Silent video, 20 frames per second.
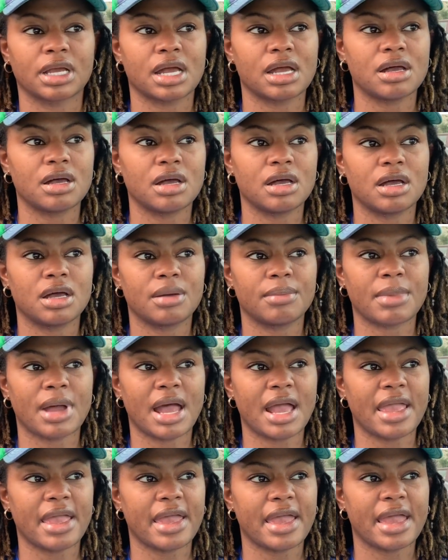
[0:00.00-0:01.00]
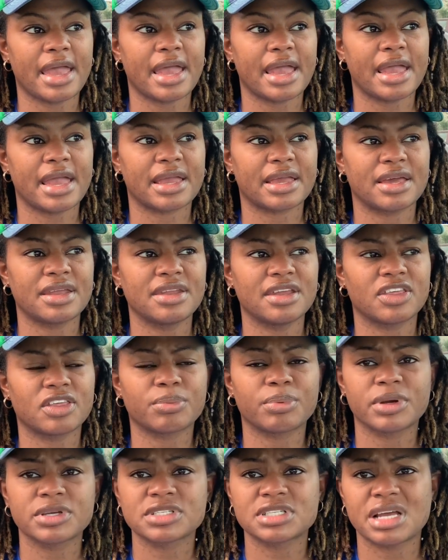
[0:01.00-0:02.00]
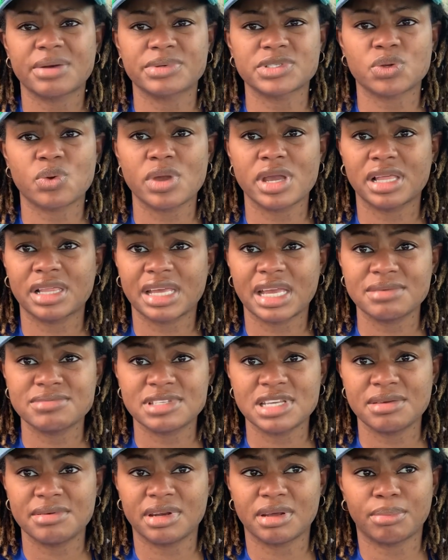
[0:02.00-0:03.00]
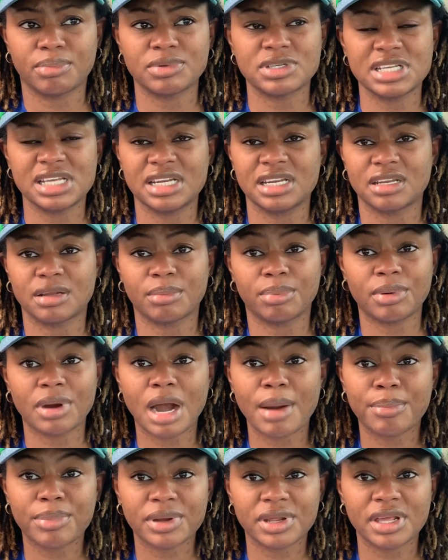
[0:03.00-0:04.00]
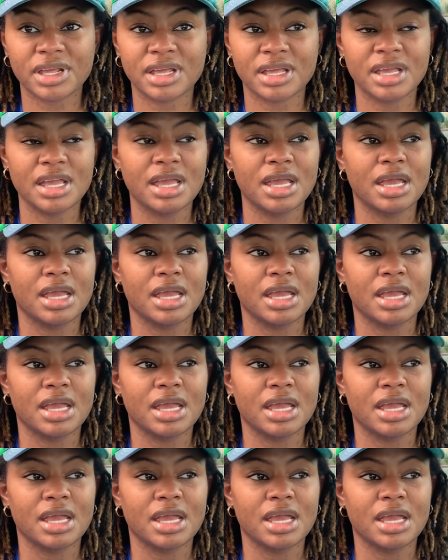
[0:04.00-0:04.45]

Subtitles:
I had another person that was quit claim deeding a property.